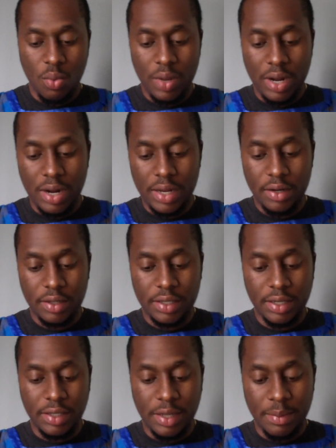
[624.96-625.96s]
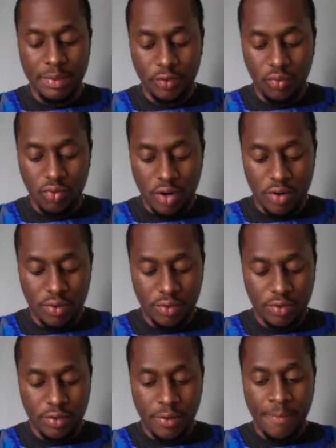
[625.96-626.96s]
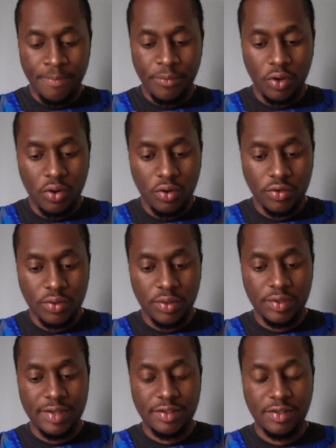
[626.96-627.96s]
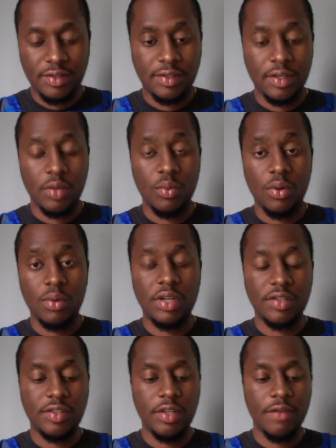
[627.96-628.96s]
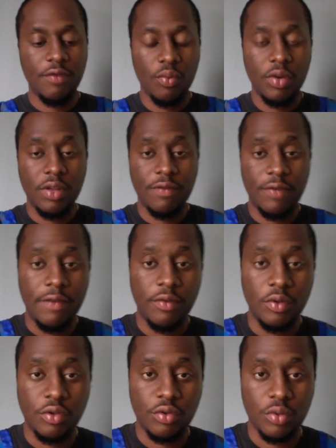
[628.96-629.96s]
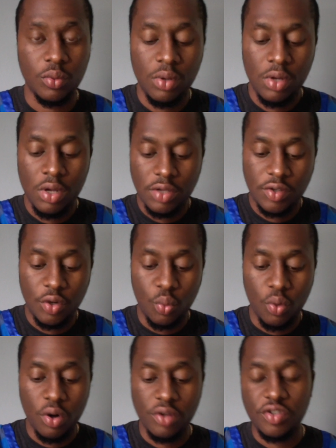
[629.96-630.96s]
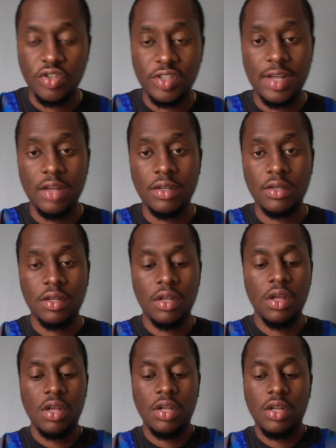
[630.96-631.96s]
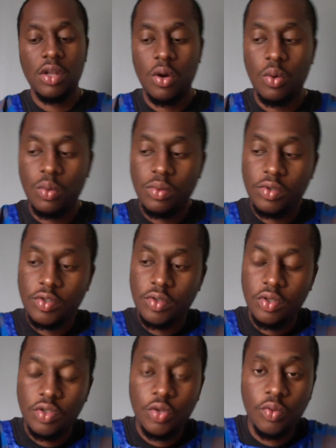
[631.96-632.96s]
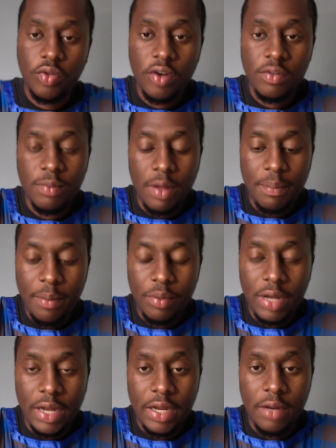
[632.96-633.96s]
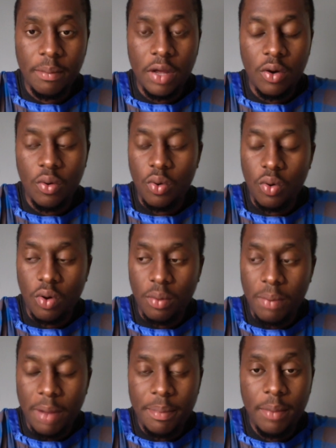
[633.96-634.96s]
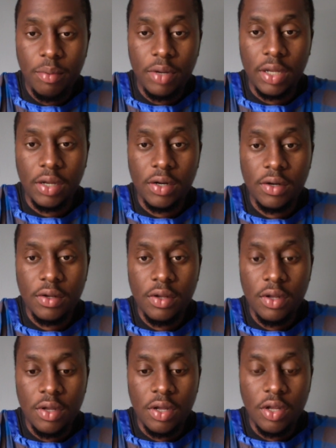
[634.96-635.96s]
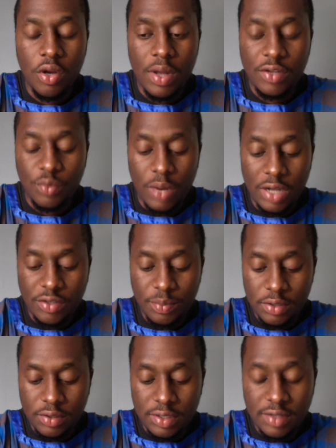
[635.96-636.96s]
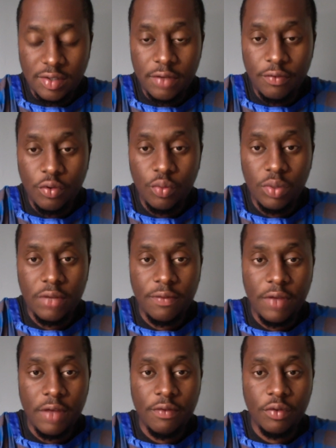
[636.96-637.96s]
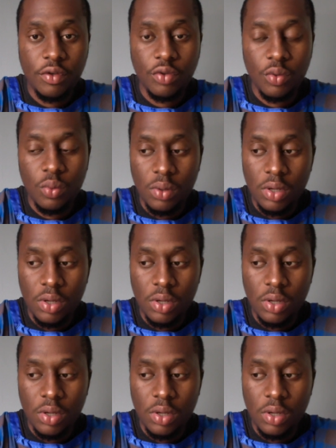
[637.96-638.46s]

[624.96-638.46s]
out here condemning 2/3. The Lord's gonna test us and see, well, let's see if you're really faithful and true to the words that you're telling, 2/3 of my people out here, man, or my people out here. As watchmen, let's see if you're really faithful and true